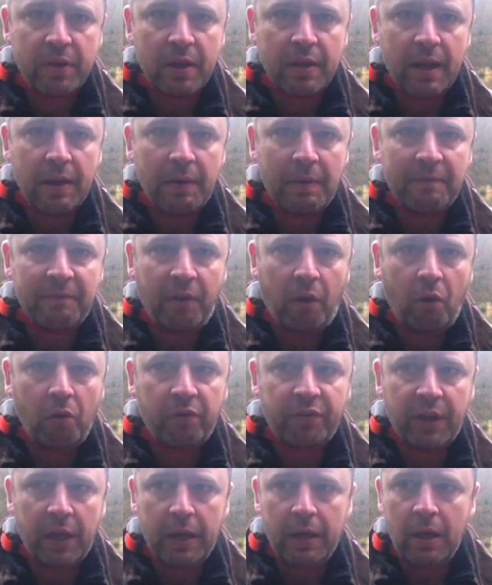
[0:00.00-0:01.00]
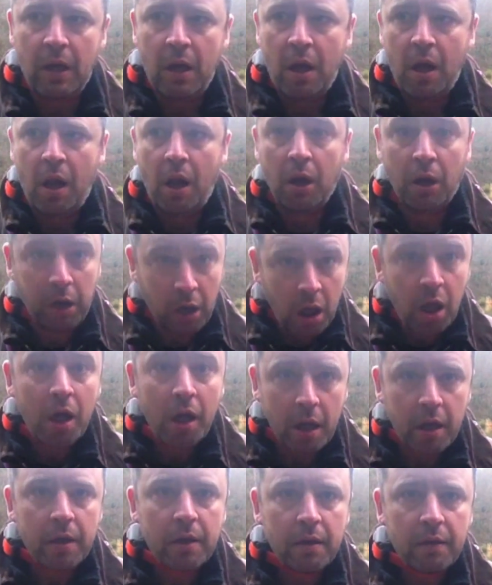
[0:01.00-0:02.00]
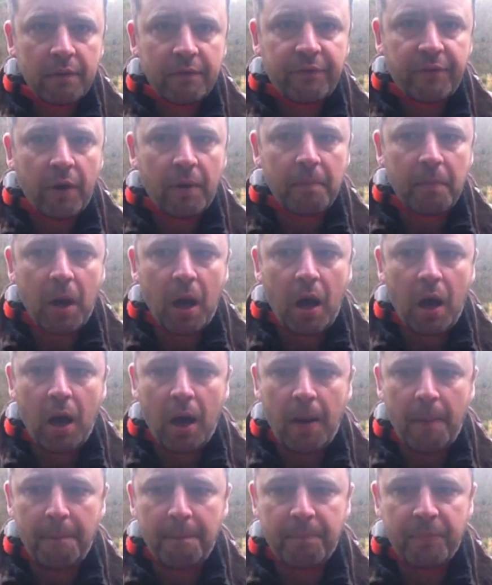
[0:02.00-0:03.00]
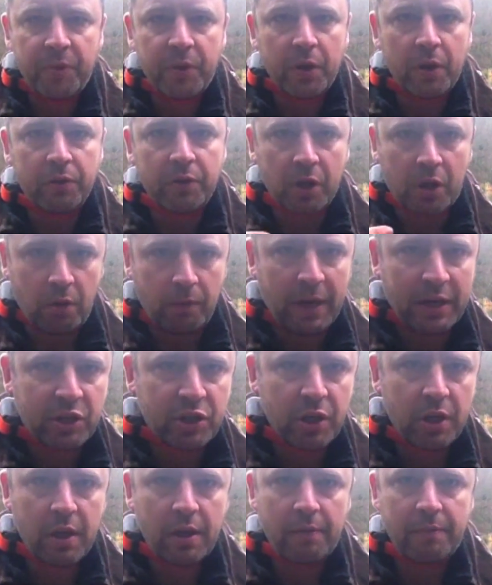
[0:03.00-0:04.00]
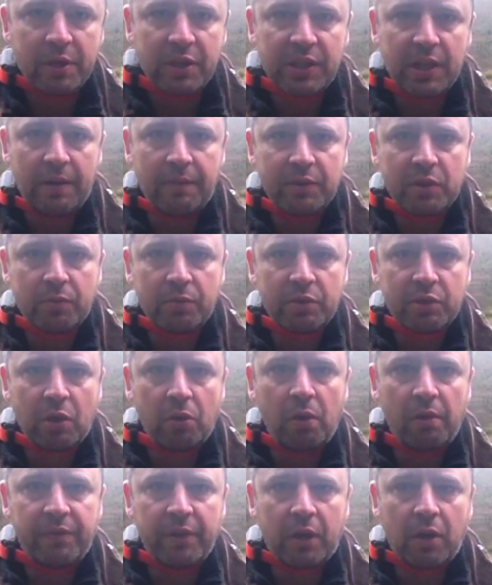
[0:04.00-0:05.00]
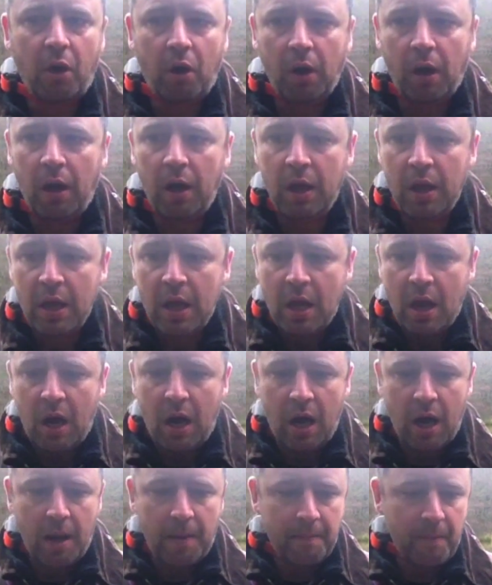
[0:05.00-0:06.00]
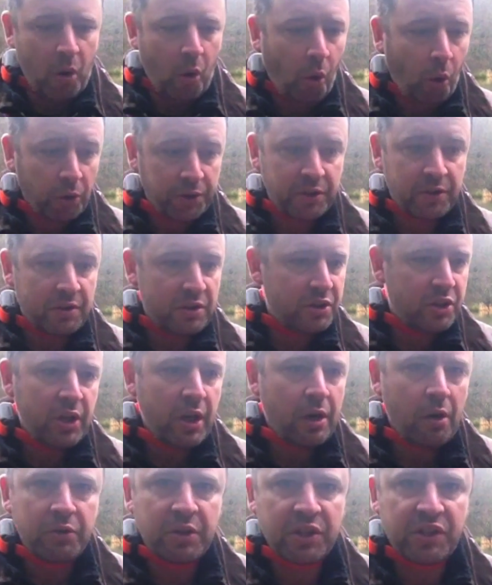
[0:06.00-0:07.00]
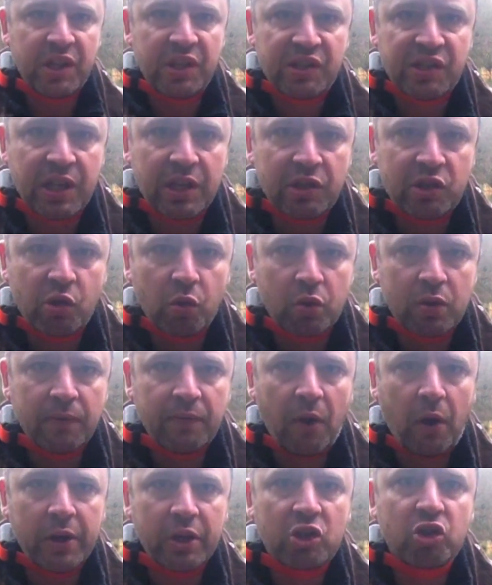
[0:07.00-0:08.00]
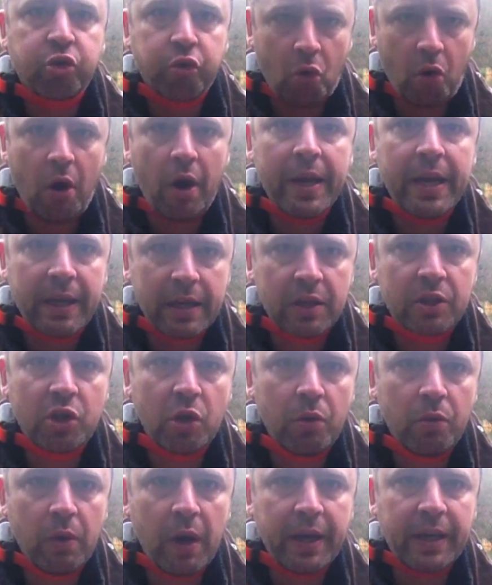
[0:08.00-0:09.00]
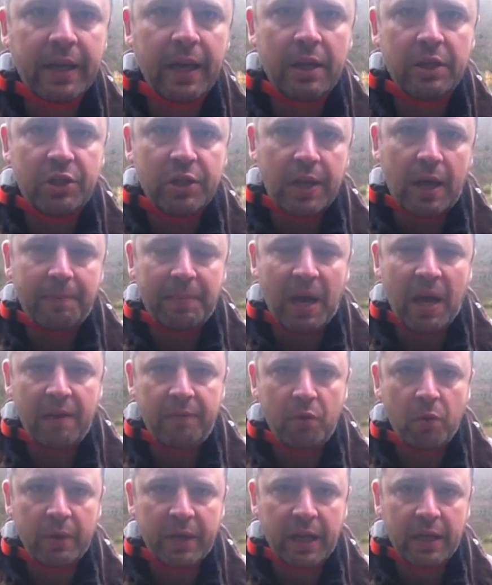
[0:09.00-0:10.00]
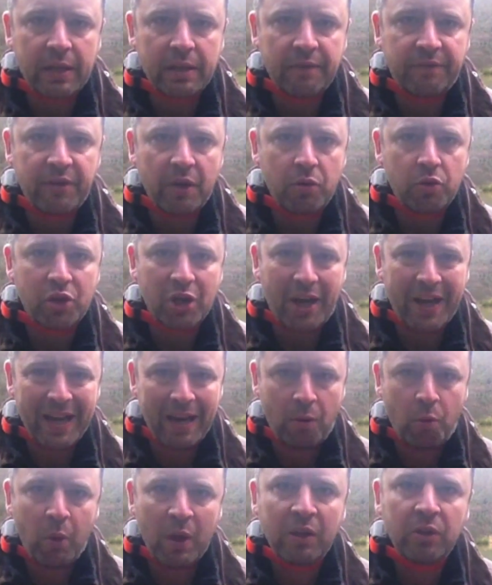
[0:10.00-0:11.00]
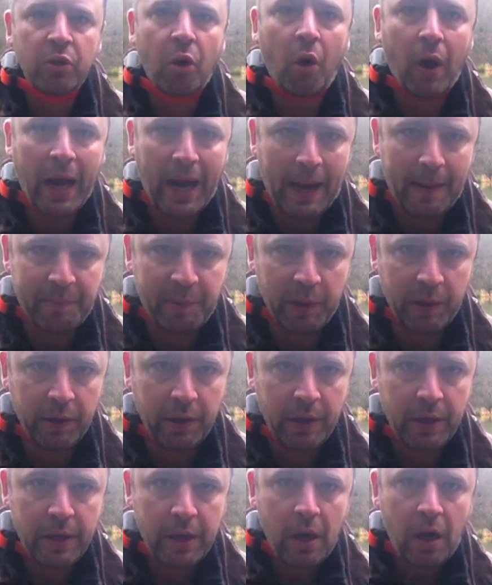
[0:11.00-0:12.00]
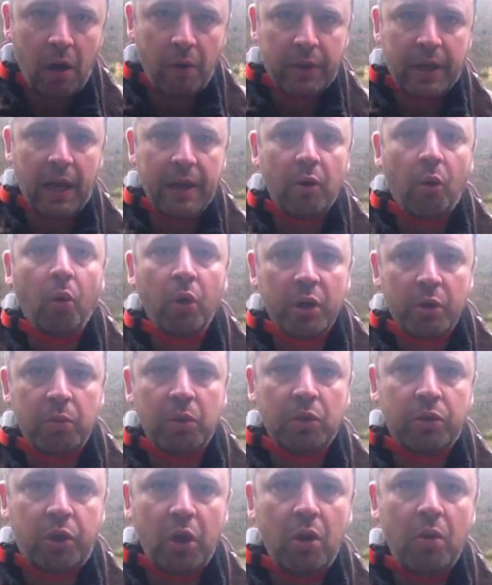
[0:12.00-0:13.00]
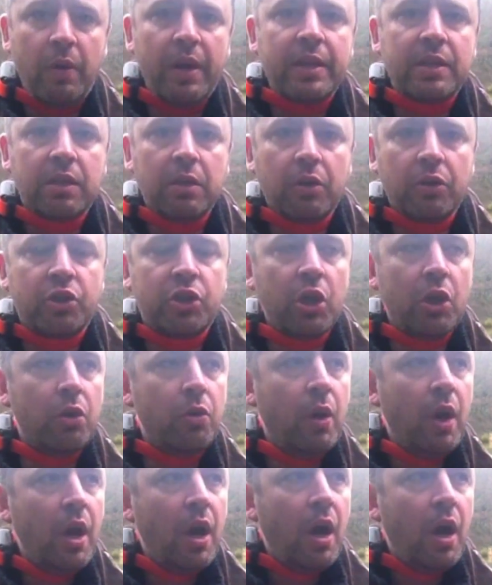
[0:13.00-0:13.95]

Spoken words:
that they're involved in, learn from the correction that they receive as a result of the collar, or, you know, desist in sort of like trying to engage in that behaviour again in the future. It will not happen. Okay, all you will do is look to